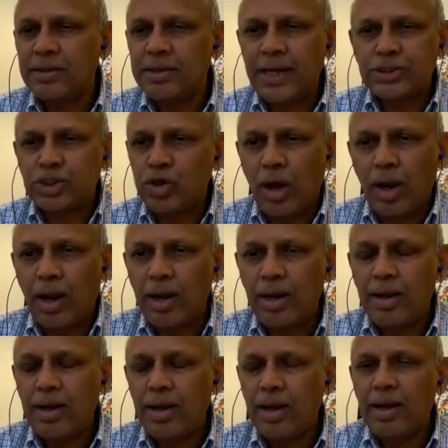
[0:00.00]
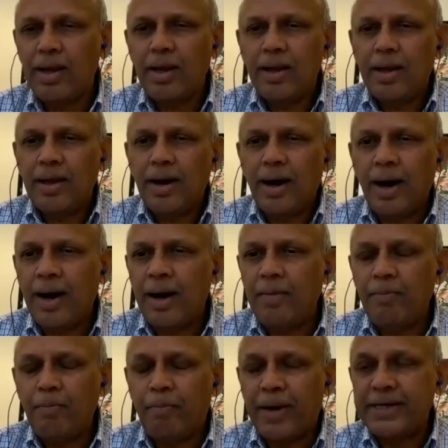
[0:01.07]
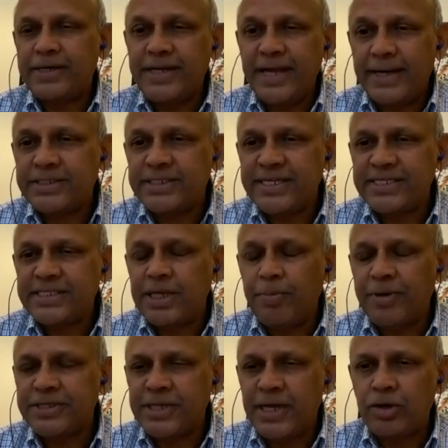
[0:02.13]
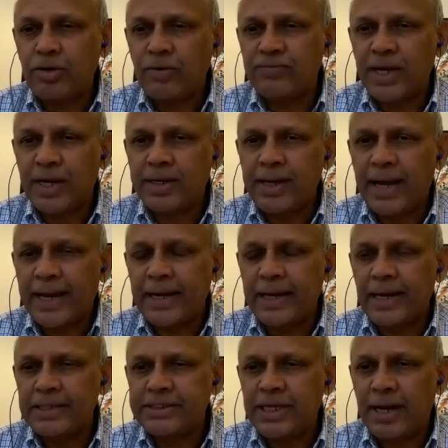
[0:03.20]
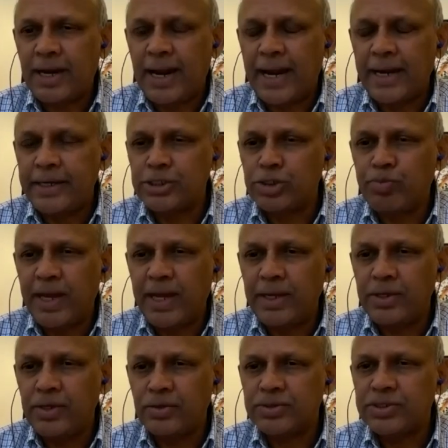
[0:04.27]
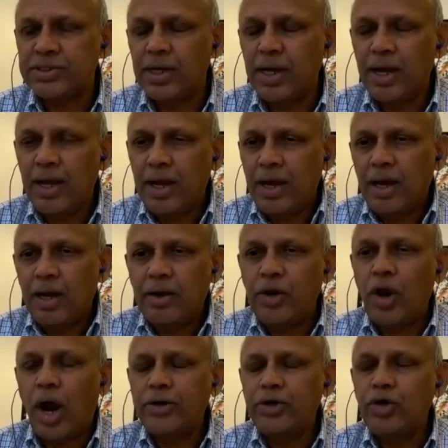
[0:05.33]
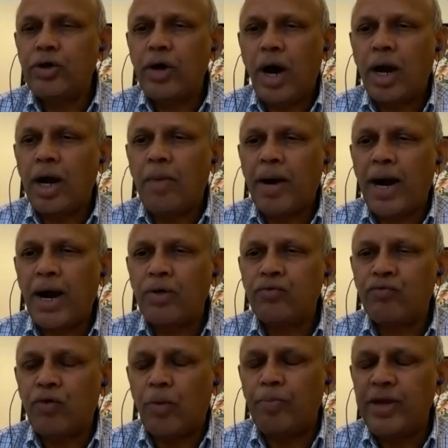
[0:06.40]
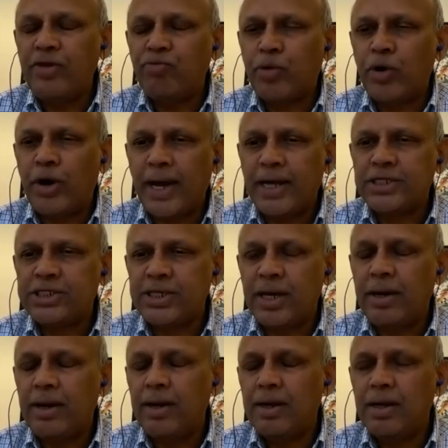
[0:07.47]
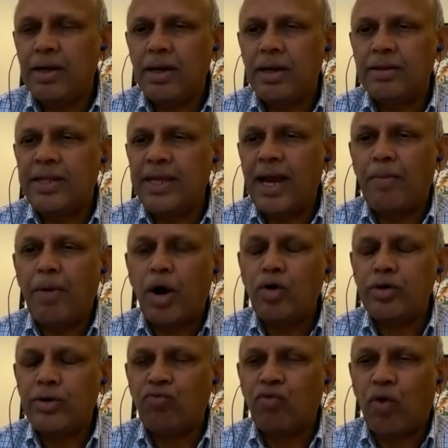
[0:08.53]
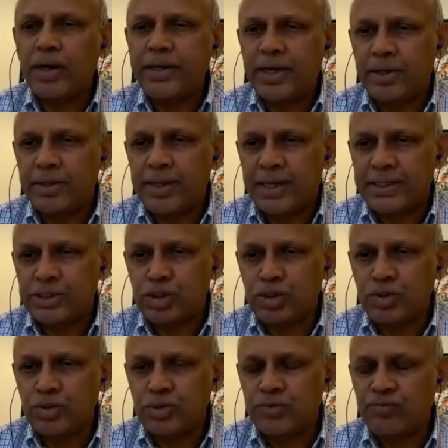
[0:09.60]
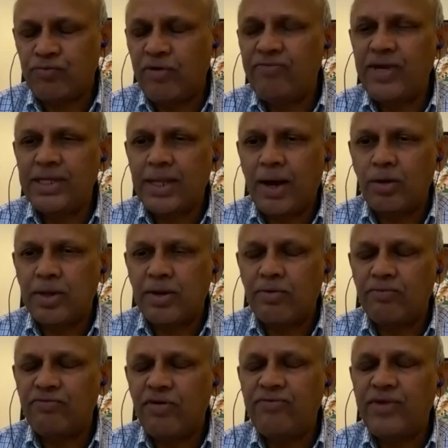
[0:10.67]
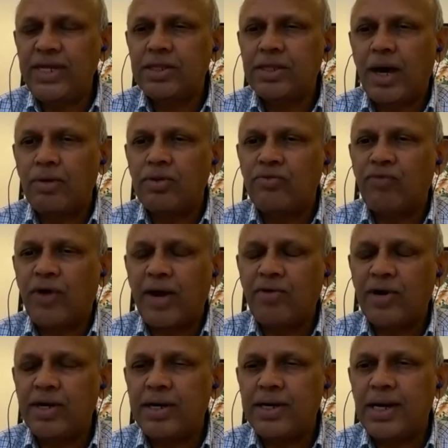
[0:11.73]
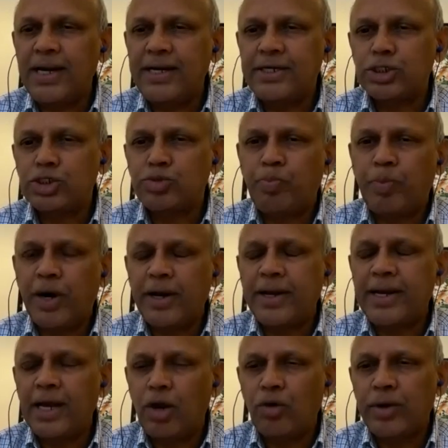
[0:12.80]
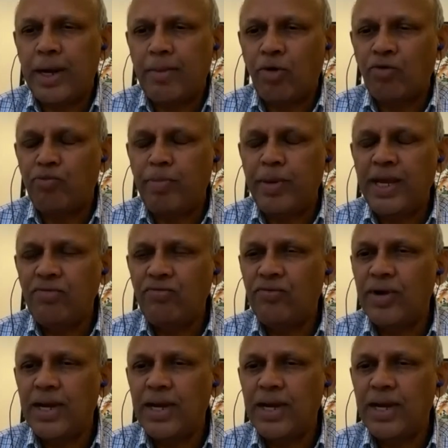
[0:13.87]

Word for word: That's all. Uh, but yet, 60% of that agricultural land is being used. Not to talk about for beef production, the amount of water that is used 15,500 liters per kilogram of beef.